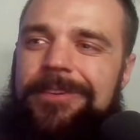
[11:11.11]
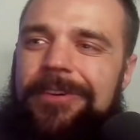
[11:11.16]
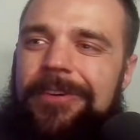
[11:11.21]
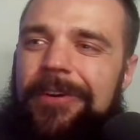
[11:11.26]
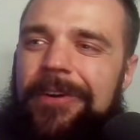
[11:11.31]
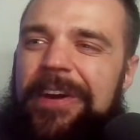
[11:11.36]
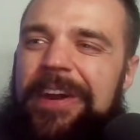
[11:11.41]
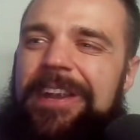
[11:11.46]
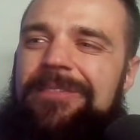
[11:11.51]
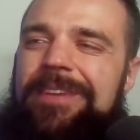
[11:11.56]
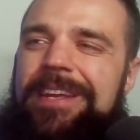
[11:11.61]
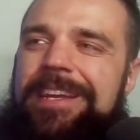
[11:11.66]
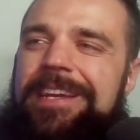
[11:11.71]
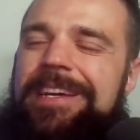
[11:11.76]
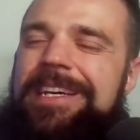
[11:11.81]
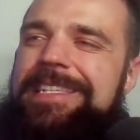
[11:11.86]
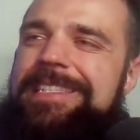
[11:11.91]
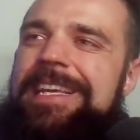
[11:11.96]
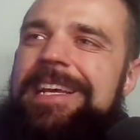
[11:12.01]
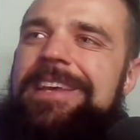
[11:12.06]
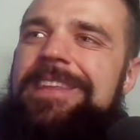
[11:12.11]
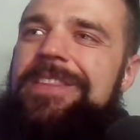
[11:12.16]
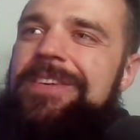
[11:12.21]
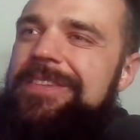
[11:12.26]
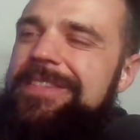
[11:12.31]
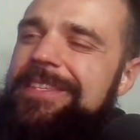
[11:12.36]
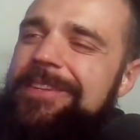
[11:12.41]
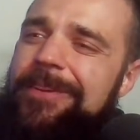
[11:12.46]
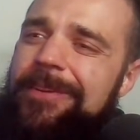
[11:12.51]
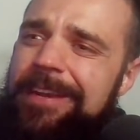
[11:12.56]
coin because
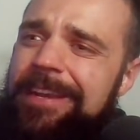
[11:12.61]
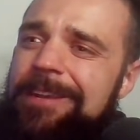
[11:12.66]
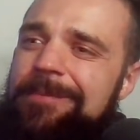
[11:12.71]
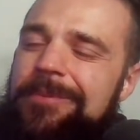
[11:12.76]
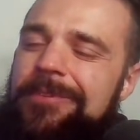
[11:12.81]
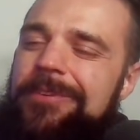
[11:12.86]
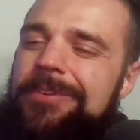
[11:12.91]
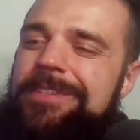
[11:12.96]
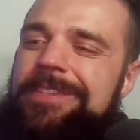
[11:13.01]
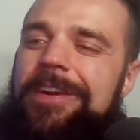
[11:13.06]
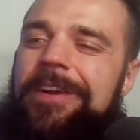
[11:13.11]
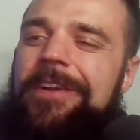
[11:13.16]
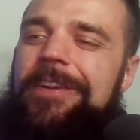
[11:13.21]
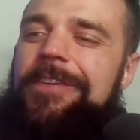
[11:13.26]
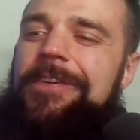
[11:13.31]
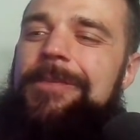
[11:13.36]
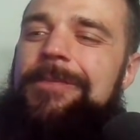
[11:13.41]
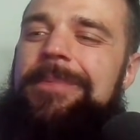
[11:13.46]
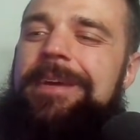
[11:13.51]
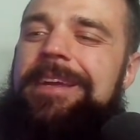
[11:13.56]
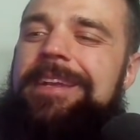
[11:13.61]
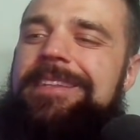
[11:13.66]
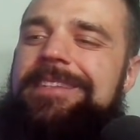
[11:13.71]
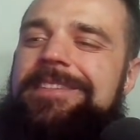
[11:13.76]
those liquidity pools aren't open.